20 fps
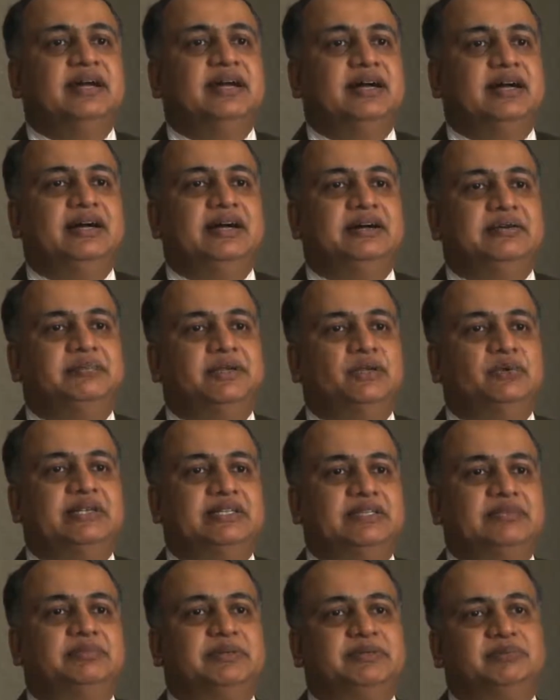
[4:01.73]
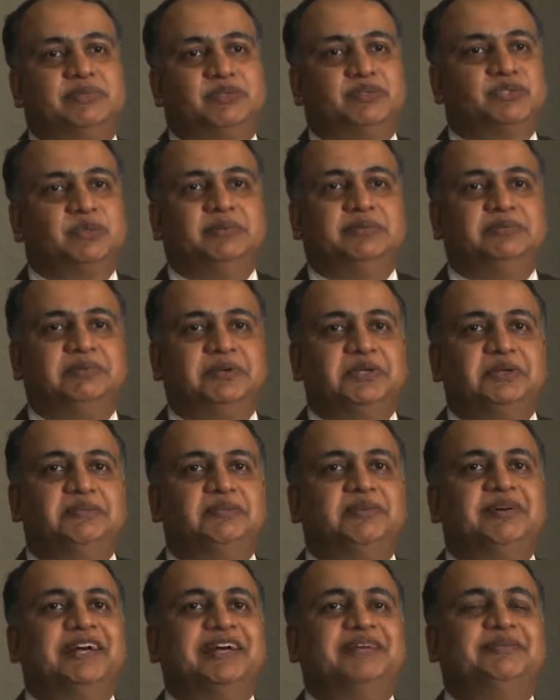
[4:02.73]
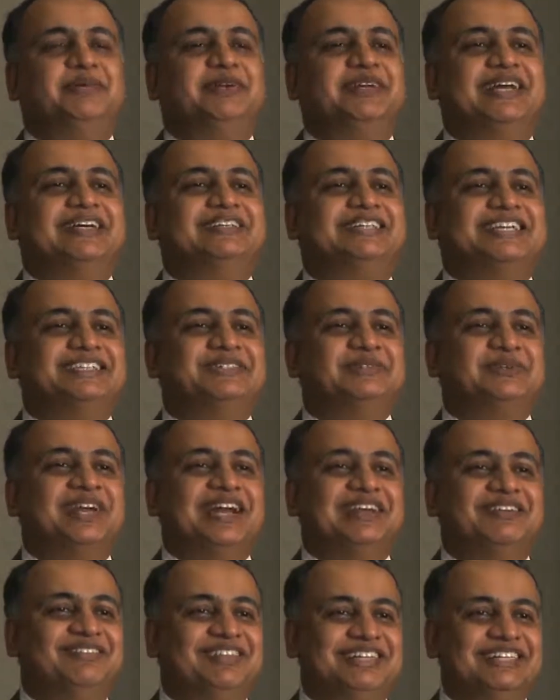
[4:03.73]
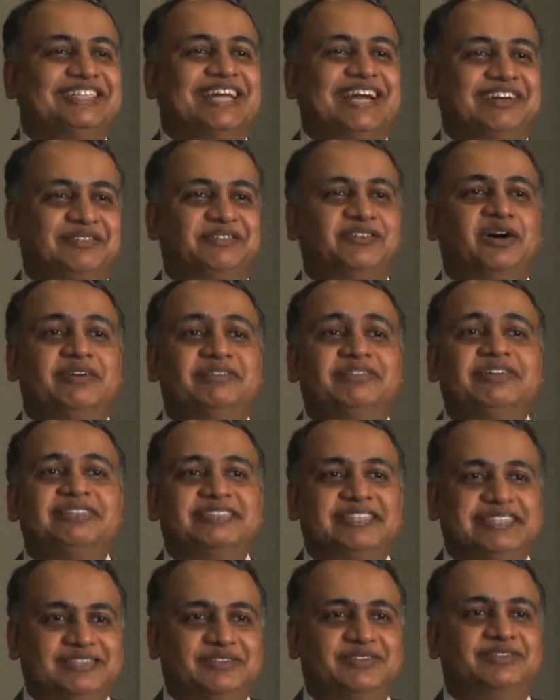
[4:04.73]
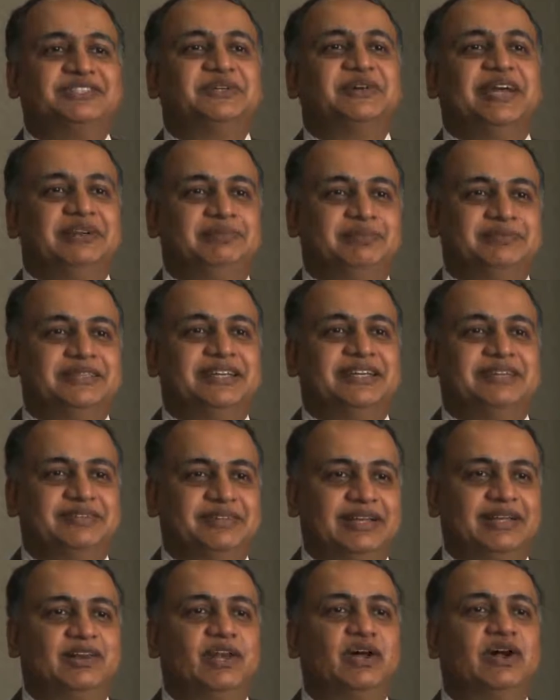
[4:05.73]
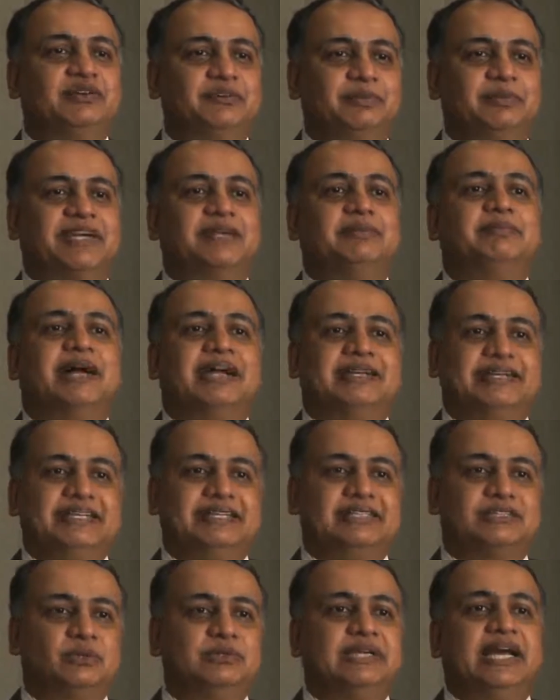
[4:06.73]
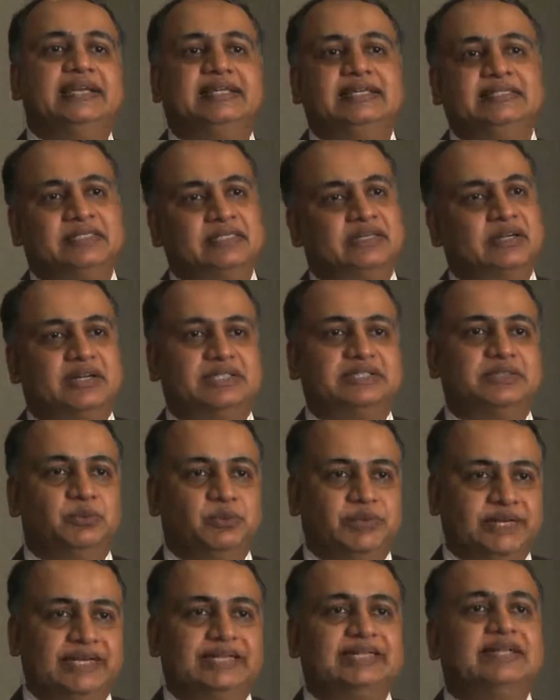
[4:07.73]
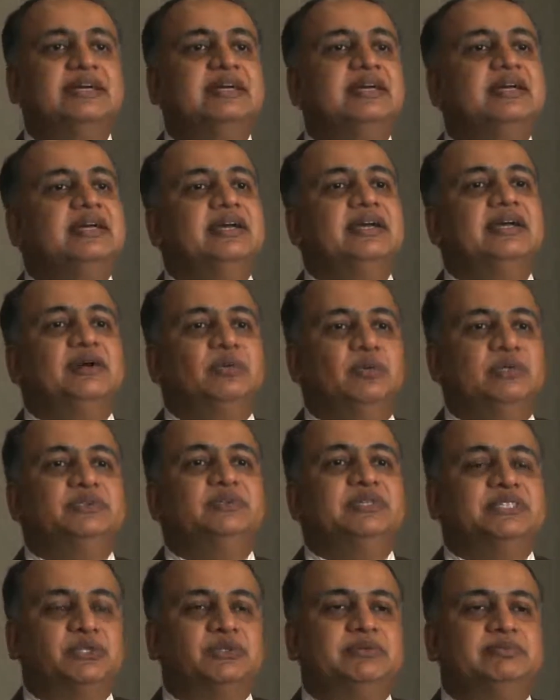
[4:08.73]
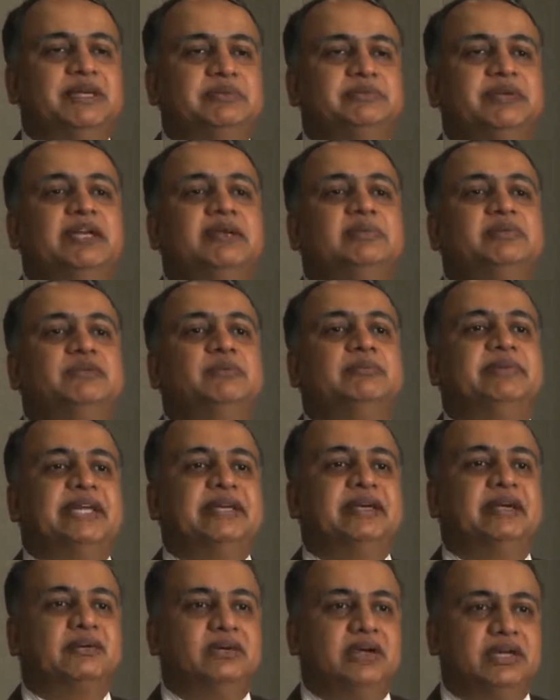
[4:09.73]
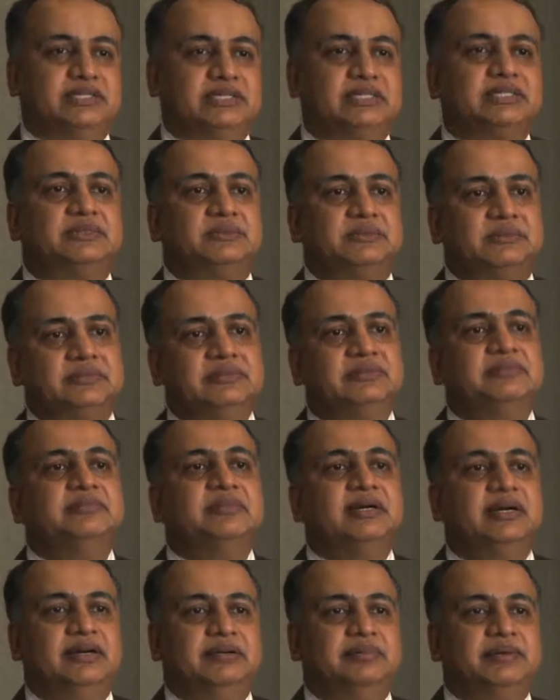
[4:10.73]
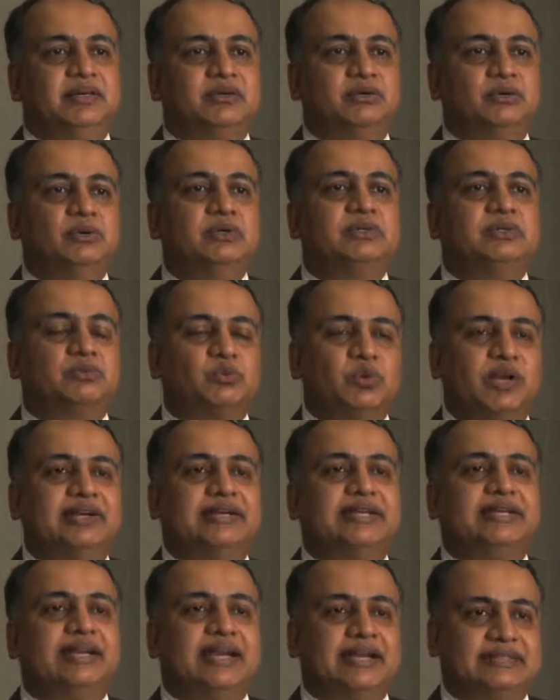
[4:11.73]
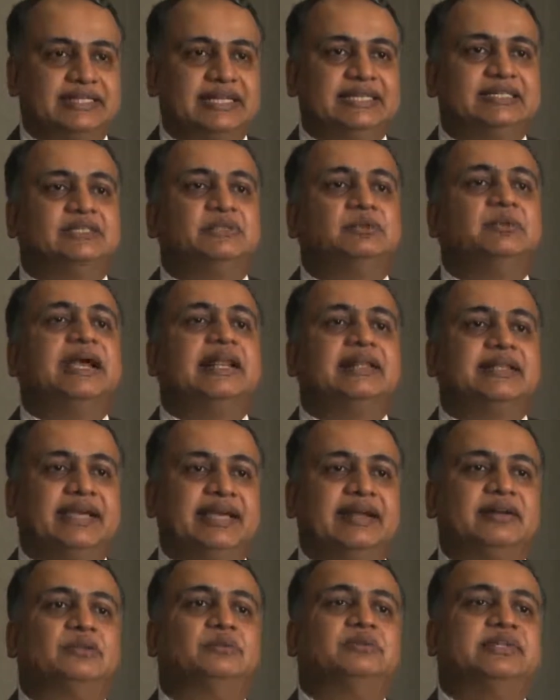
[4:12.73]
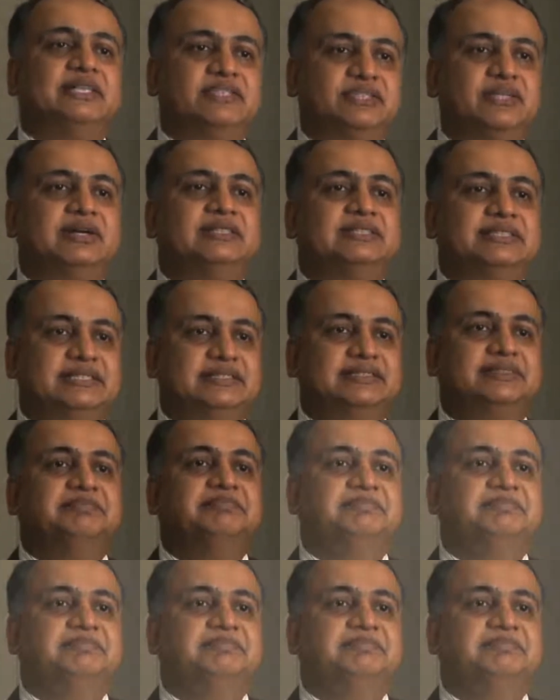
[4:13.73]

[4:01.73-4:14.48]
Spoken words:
Access to kind of these kind of conferences also helps a lot to pick up ideas, good ideas across the world, which we should be able to bring across to good quality access to healthcare through the insurance system.